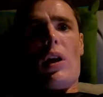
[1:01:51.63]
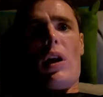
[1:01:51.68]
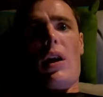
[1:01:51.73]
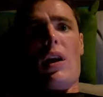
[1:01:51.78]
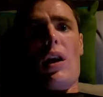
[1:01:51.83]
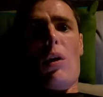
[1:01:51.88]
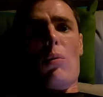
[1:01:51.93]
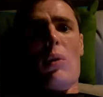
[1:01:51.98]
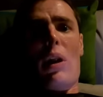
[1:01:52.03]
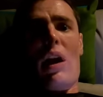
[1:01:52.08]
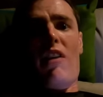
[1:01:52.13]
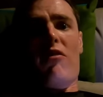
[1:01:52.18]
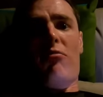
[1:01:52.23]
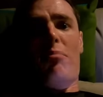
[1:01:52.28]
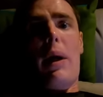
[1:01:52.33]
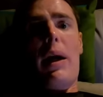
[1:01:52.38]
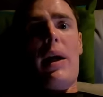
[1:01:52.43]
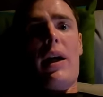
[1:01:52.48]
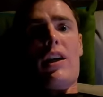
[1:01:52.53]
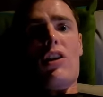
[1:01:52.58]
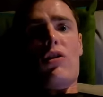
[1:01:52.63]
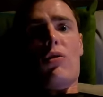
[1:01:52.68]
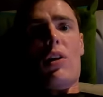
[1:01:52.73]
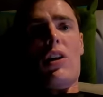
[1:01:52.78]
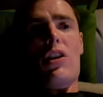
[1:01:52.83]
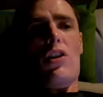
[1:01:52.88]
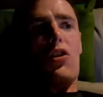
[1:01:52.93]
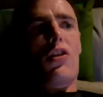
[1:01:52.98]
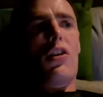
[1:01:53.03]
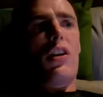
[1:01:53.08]
and an hour and a half back, so
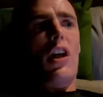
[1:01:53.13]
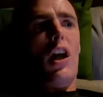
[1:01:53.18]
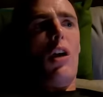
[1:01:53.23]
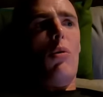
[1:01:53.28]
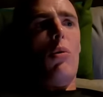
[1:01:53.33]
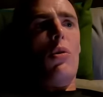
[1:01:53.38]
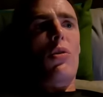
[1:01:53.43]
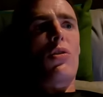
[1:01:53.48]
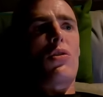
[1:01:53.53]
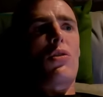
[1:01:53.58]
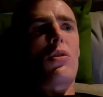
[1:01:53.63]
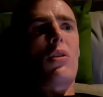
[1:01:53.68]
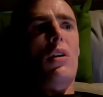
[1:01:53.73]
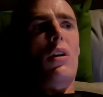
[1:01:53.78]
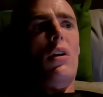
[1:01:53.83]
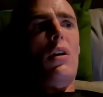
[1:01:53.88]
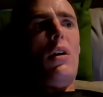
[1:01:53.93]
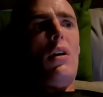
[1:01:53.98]
that's 3 hours.